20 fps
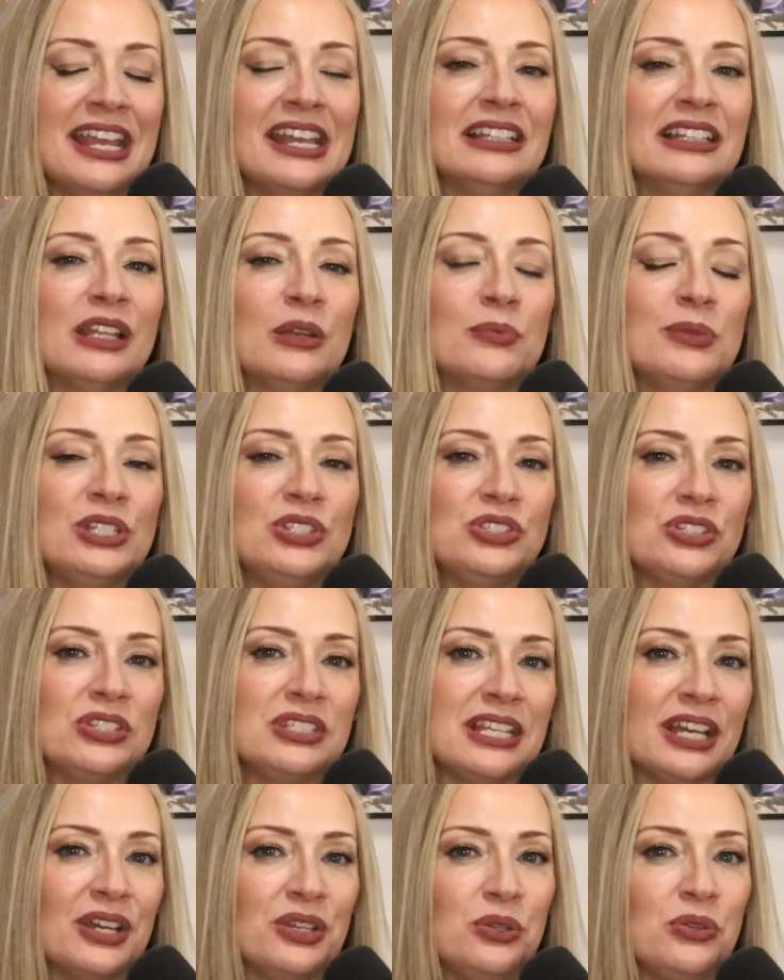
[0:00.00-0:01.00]
Let me just
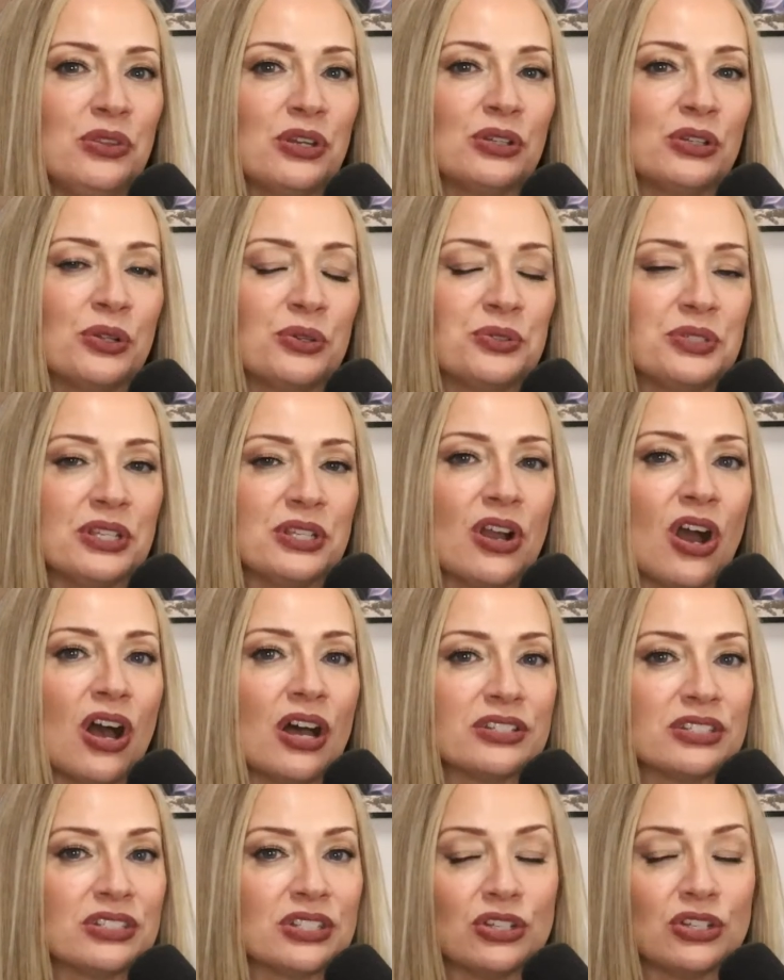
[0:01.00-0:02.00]
tell you that closing
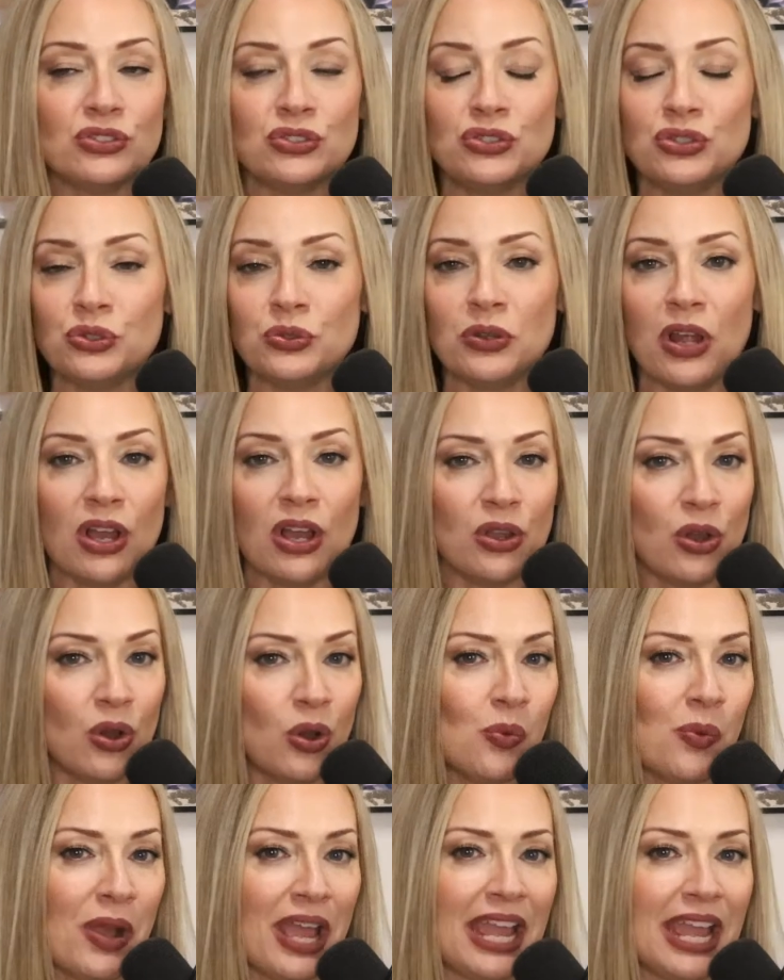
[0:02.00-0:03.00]
costs do not go
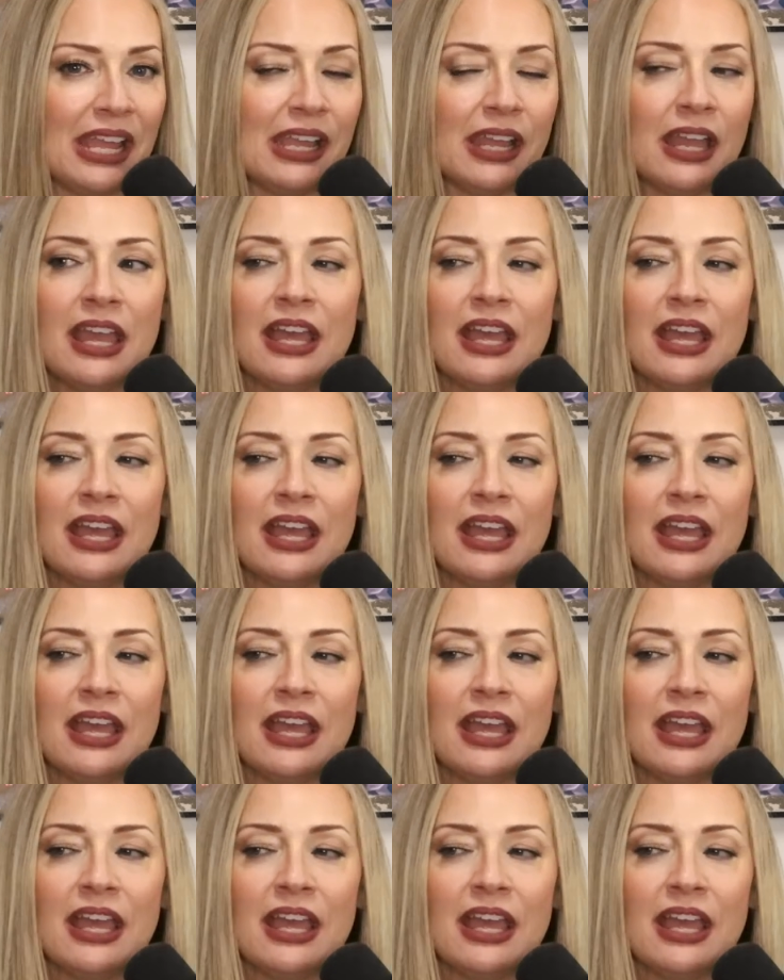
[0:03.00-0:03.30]
away.